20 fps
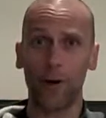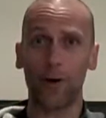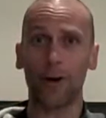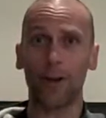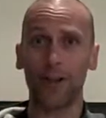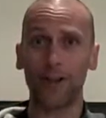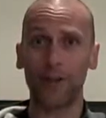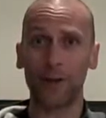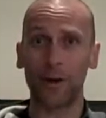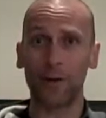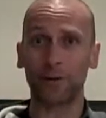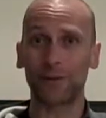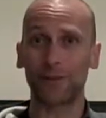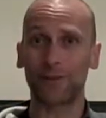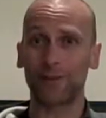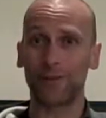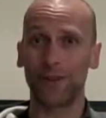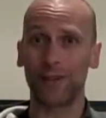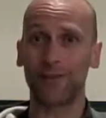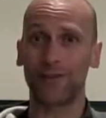walking those
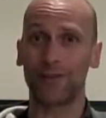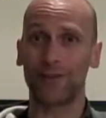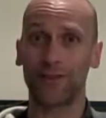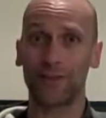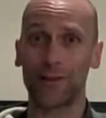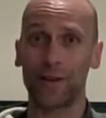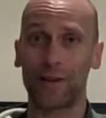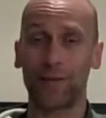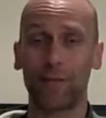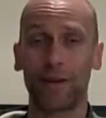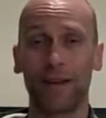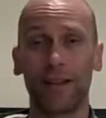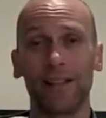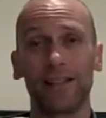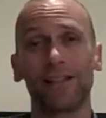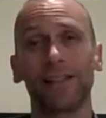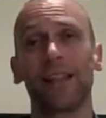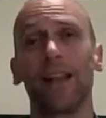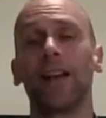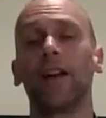streets for 30
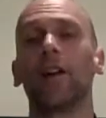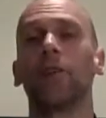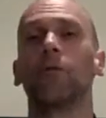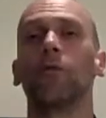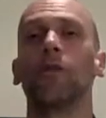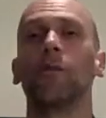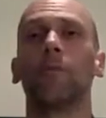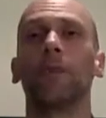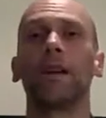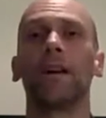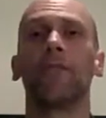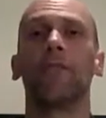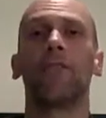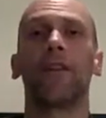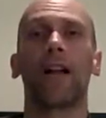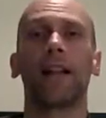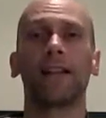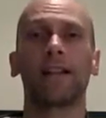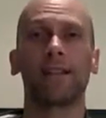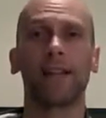minutes will be a
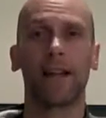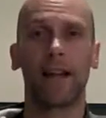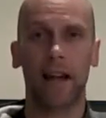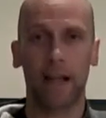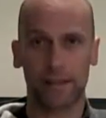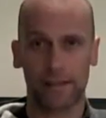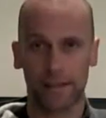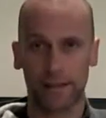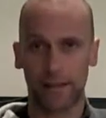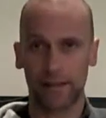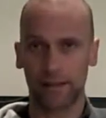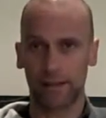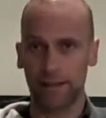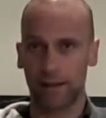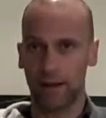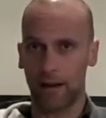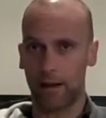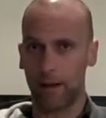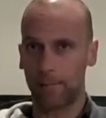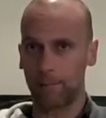fantastic
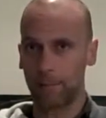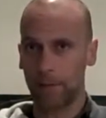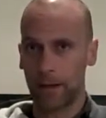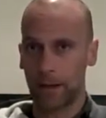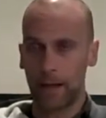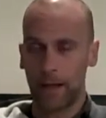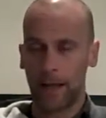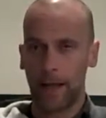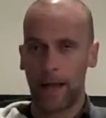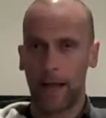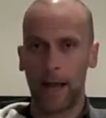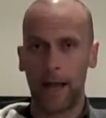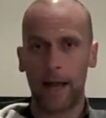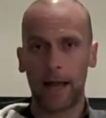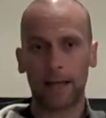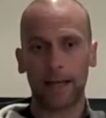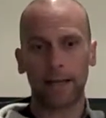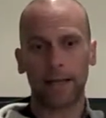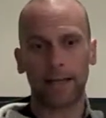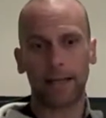start.
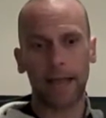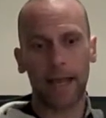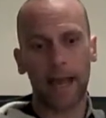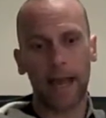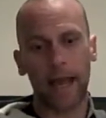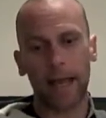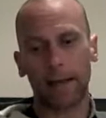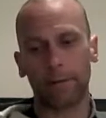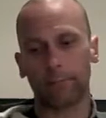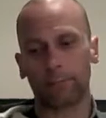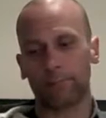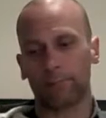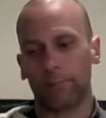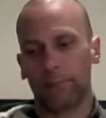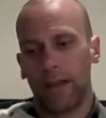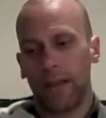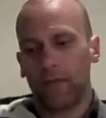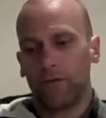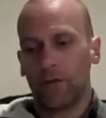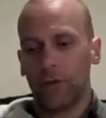And again,
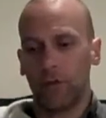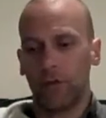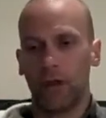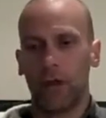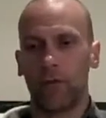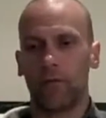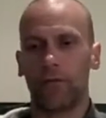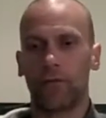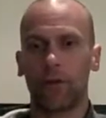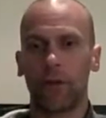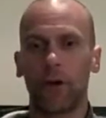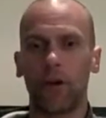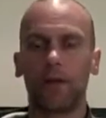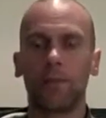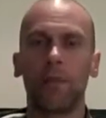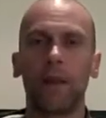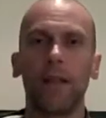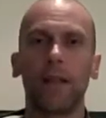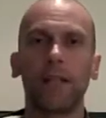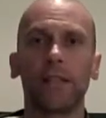if 30
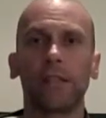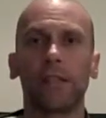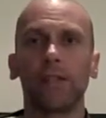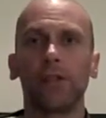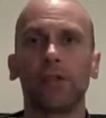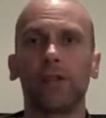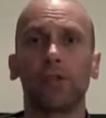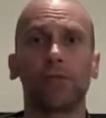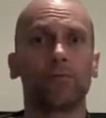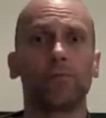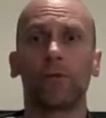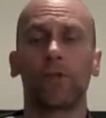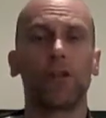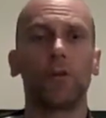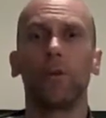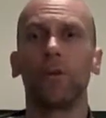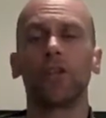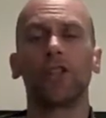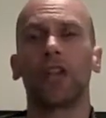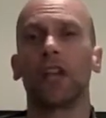minutes is too
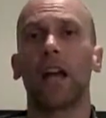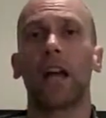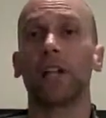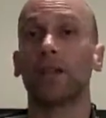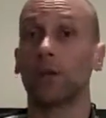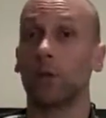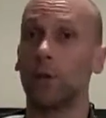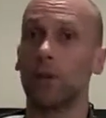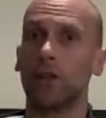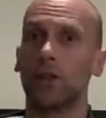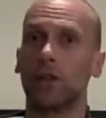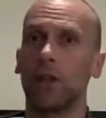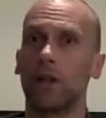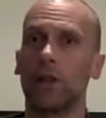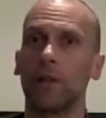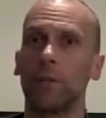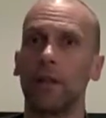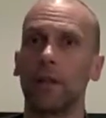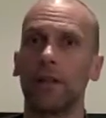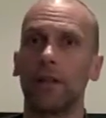much, you can't squeeze
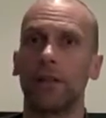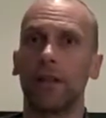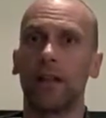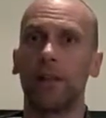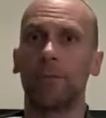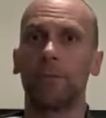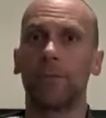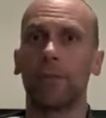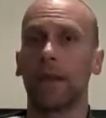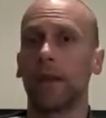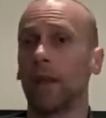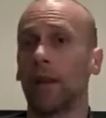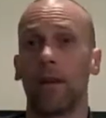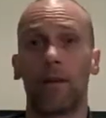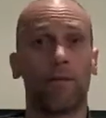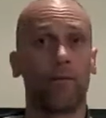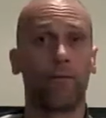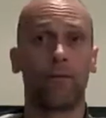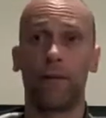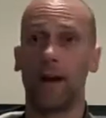30 minutes in,
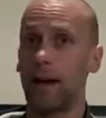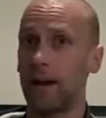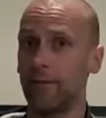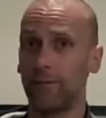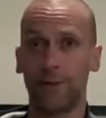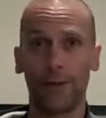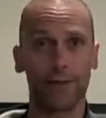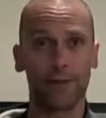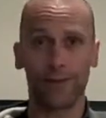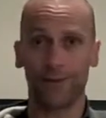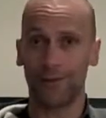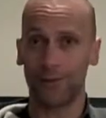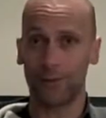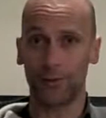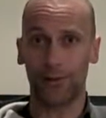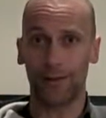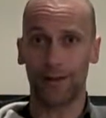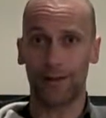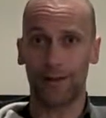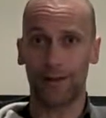5 minutes is a
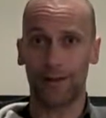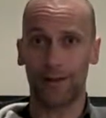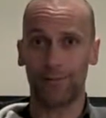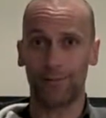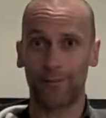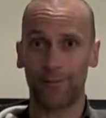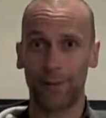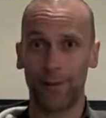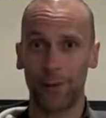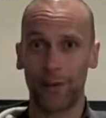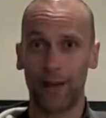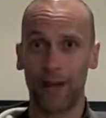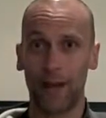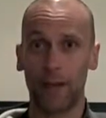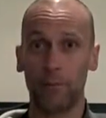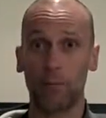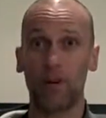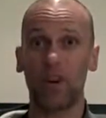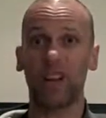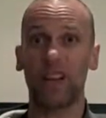good start.
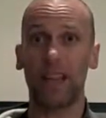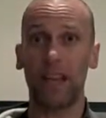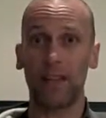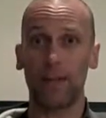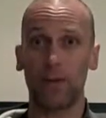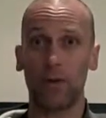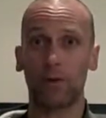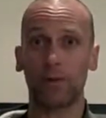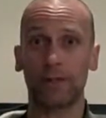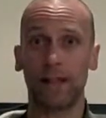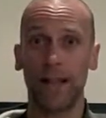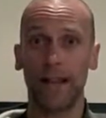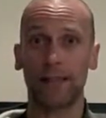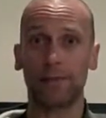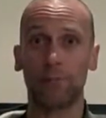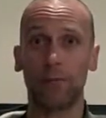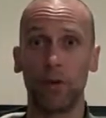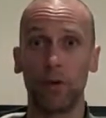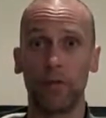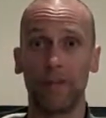Okay, but get those
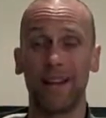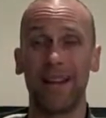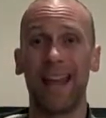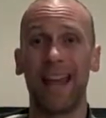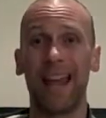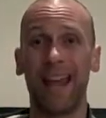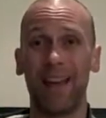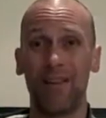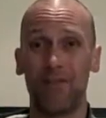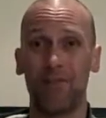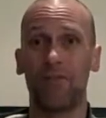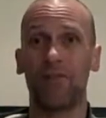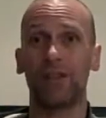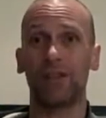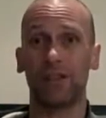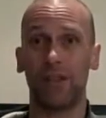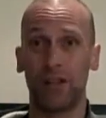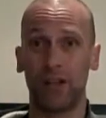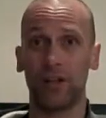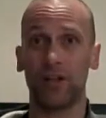legs moving every
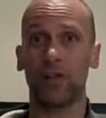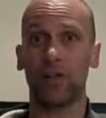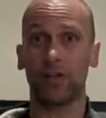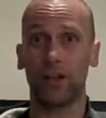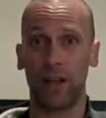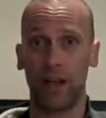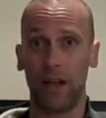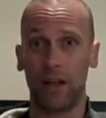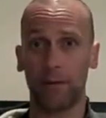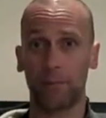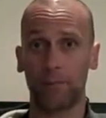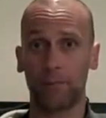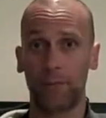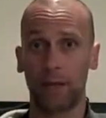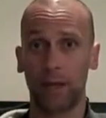single day.